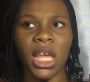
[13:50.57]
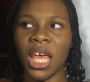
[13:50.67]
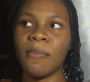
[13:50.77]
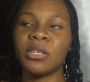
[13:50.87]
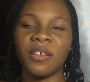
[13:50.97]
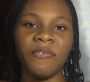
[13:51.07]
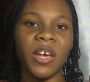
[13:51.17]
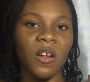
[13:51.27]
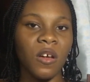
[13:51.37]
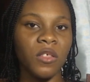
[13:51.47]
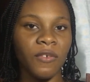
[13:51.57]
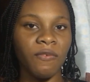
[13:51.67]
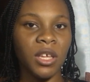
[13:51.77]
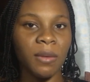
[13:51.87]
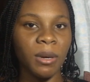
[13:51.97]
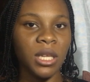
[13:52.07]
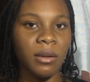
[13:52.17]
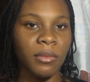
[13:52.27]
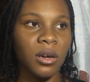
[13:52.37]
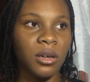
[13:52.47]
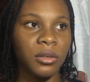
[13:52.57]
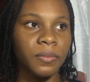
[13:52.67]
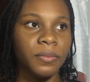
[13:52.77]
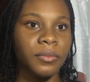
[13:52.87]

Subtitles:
able to find all the feedback, them are